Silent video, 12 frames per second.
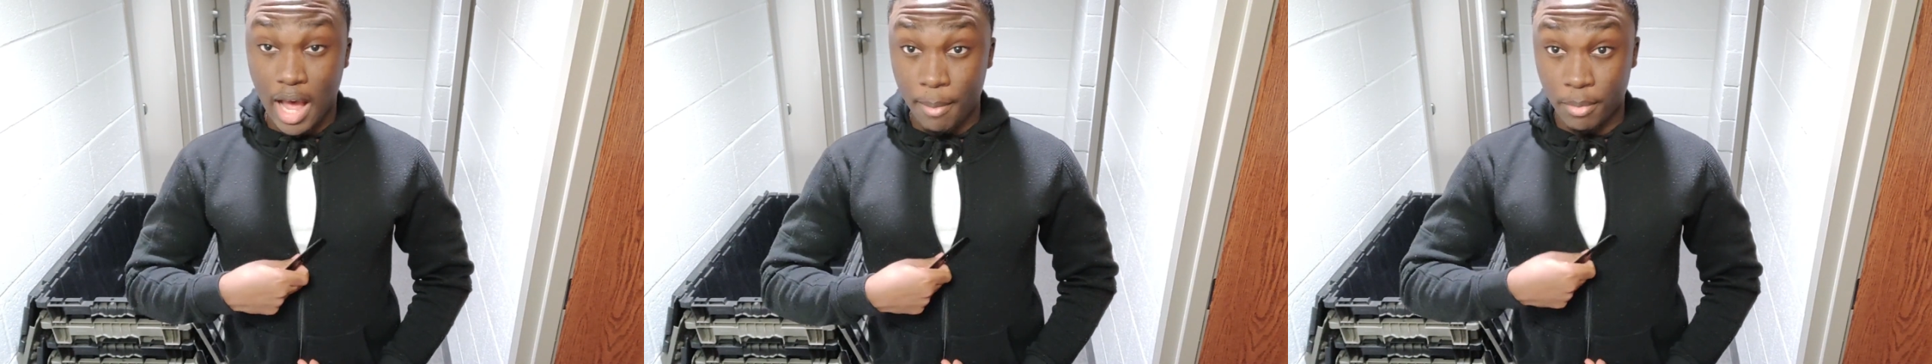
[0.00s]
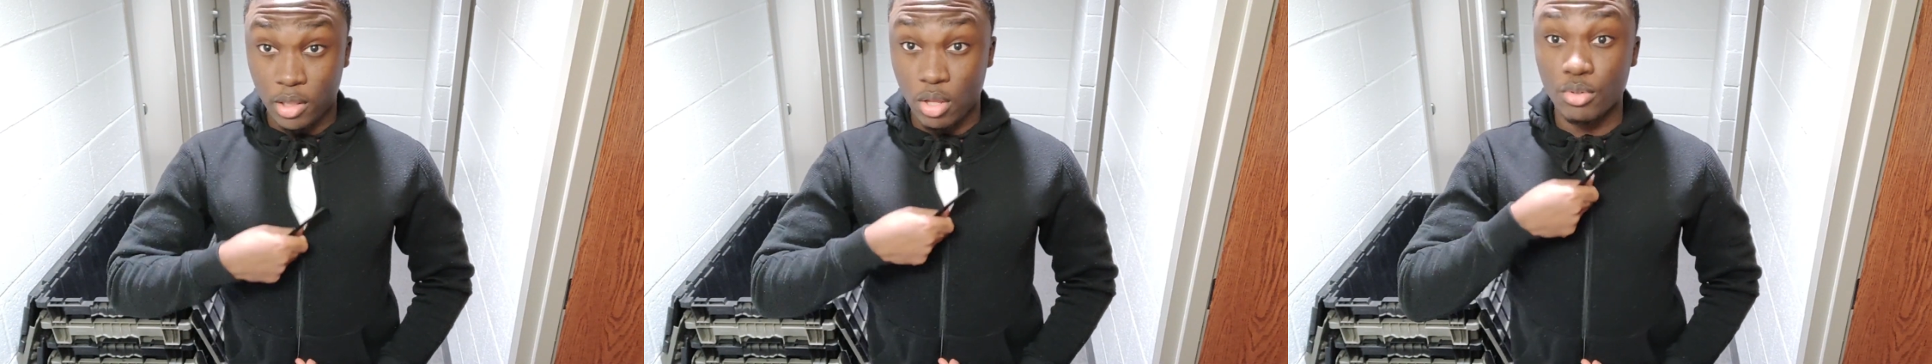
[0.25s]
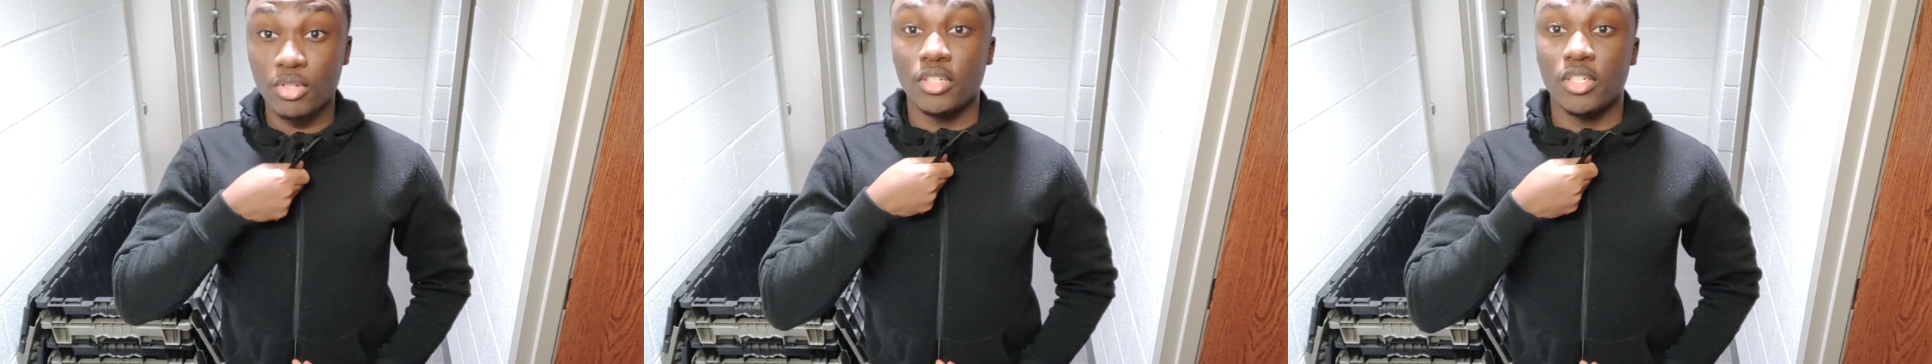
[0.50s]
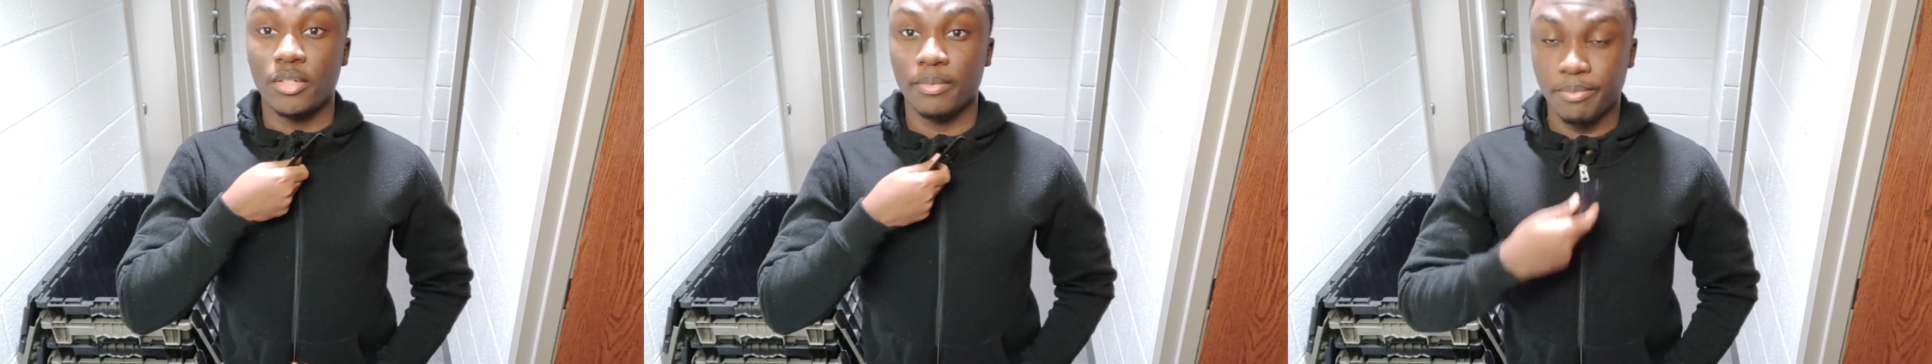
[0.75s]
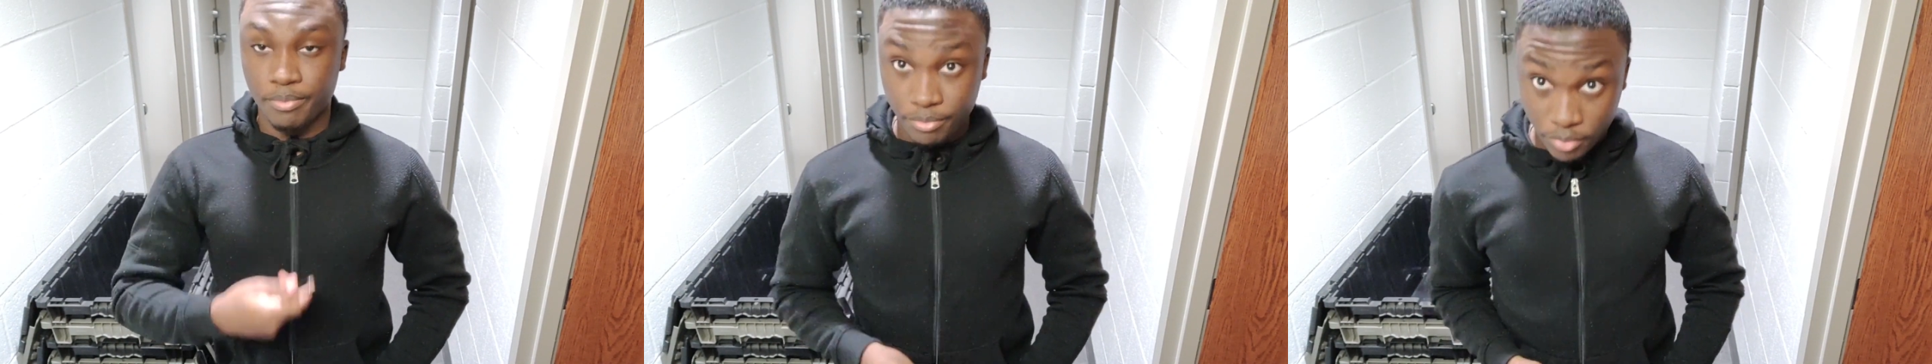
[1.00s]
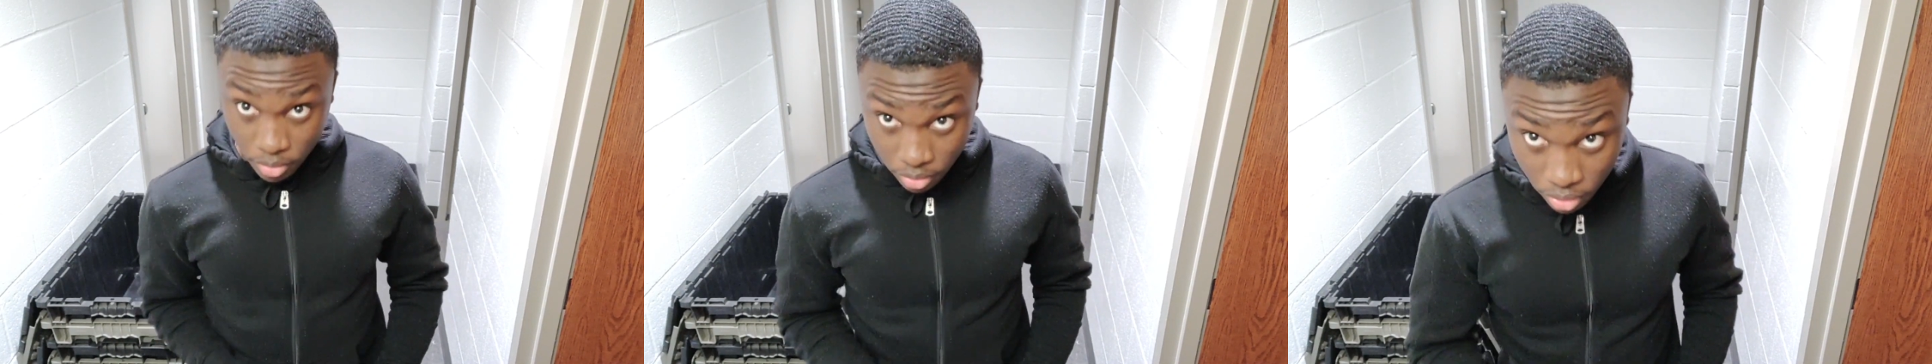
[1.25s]
I'm closing it.
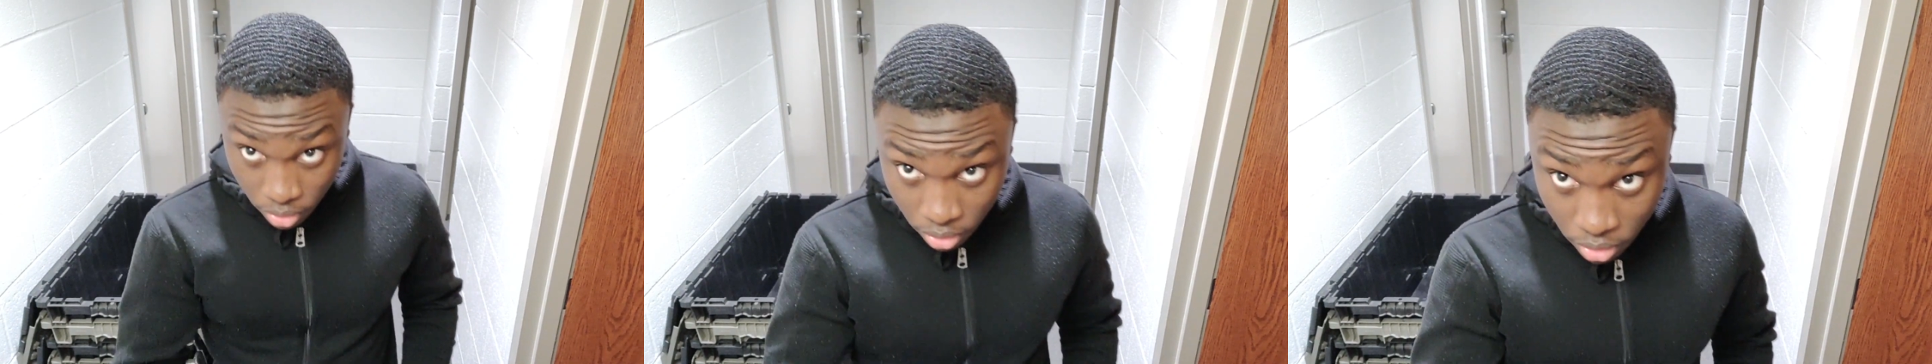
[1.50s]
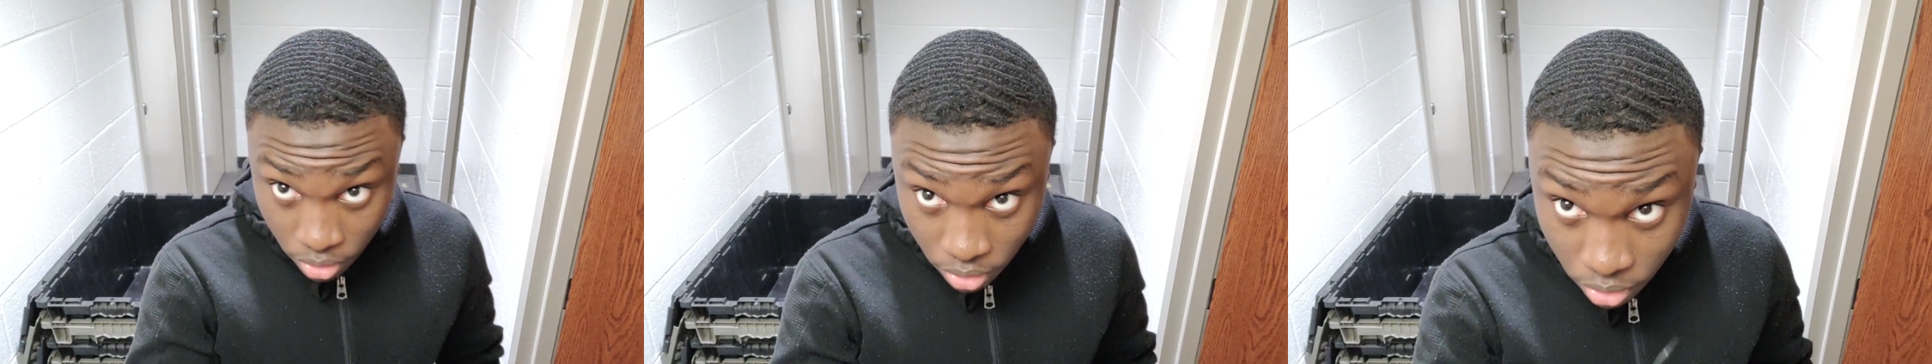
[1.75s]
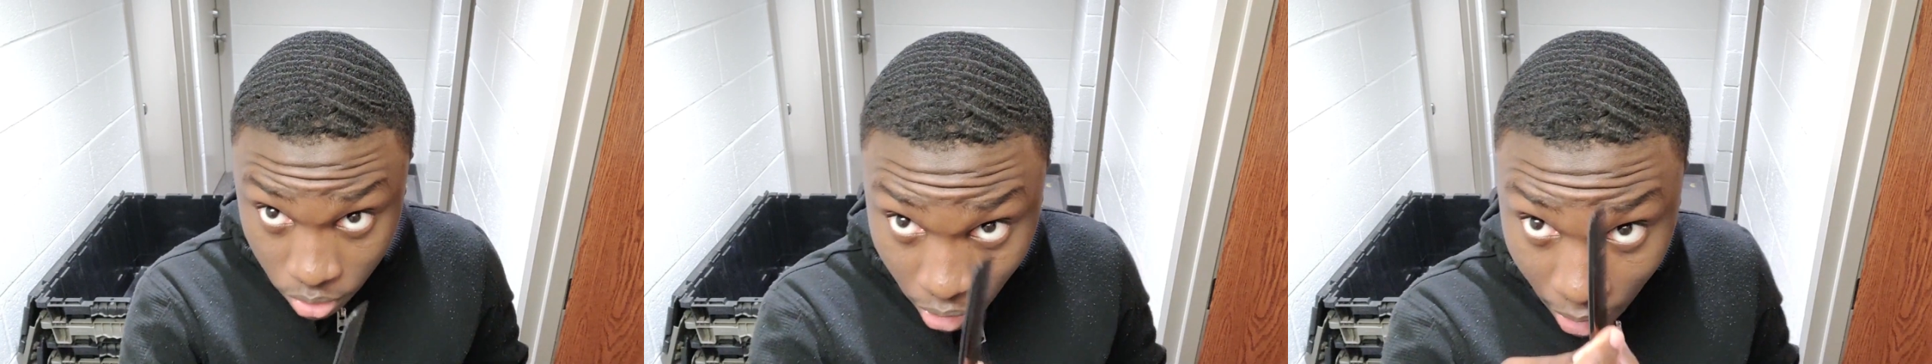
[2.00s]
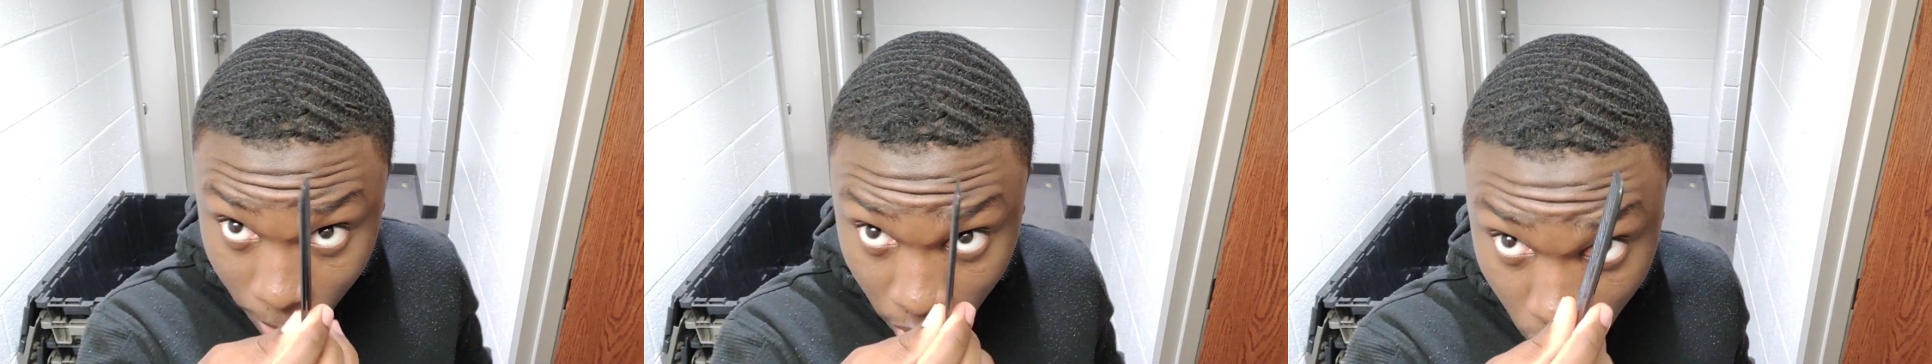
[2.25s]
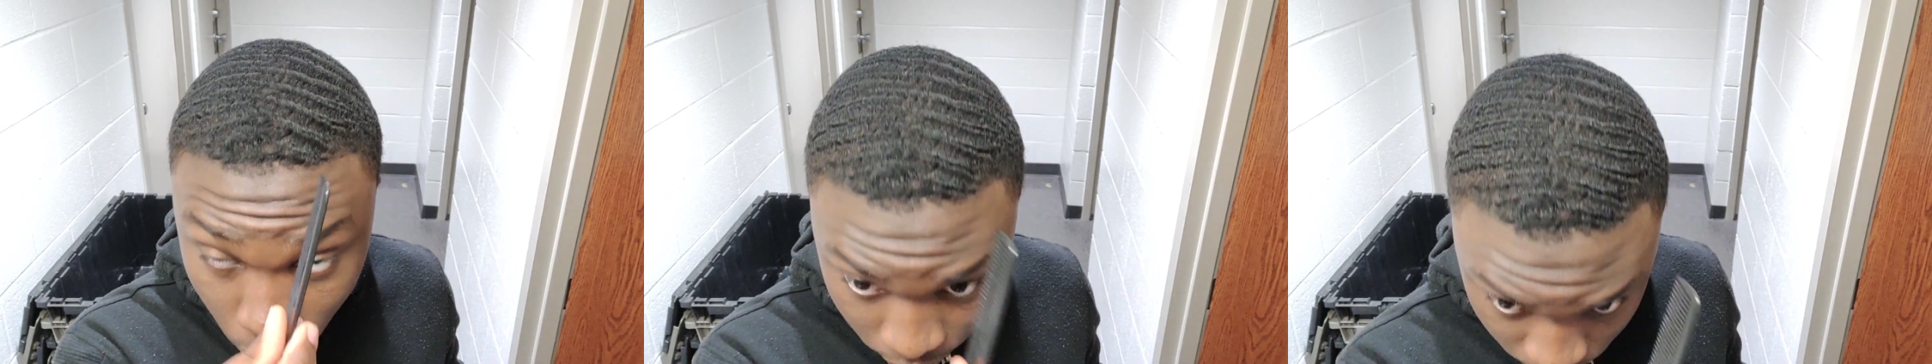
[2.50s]
So I'm gonna comb